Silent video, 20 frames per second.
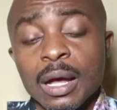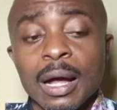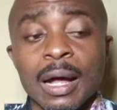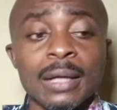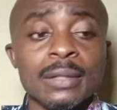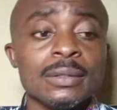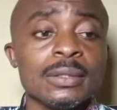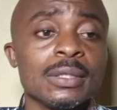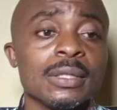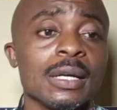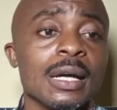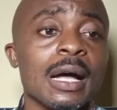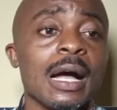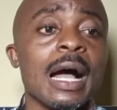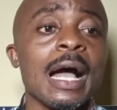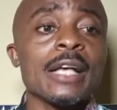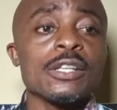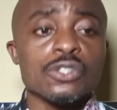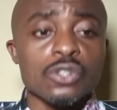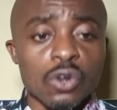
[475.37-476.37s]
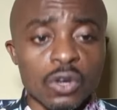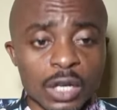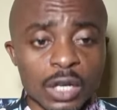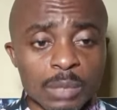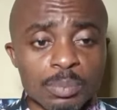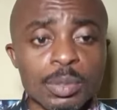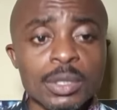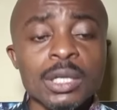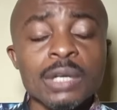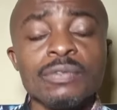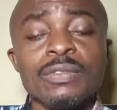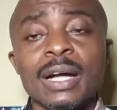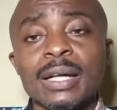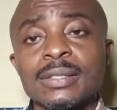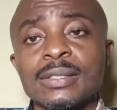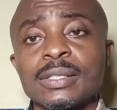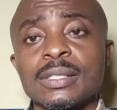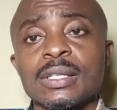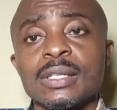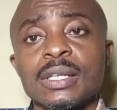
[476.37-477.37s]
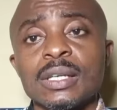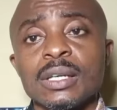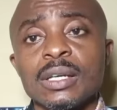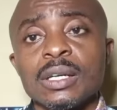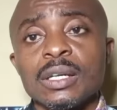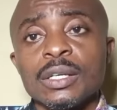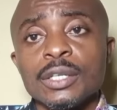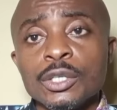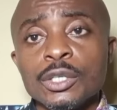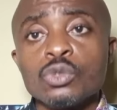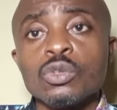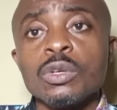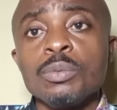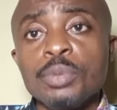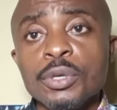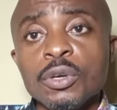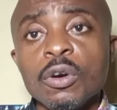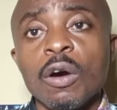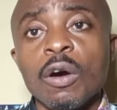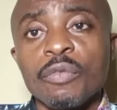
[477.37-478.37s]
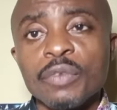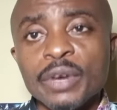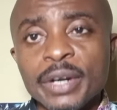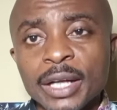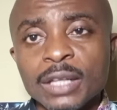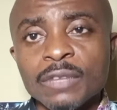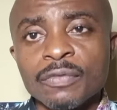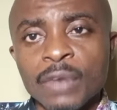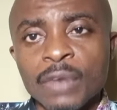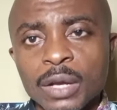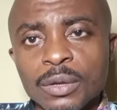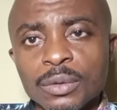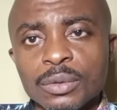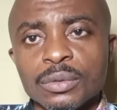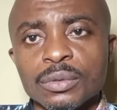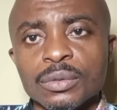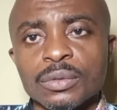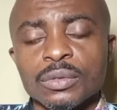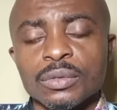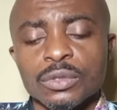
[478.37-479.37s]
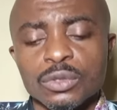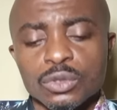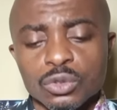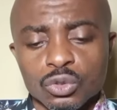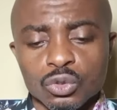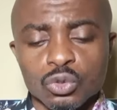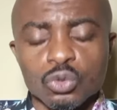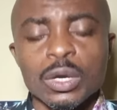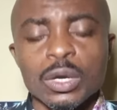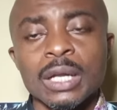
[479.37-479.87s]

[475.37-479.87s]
And I strongly believe that it will be of great value to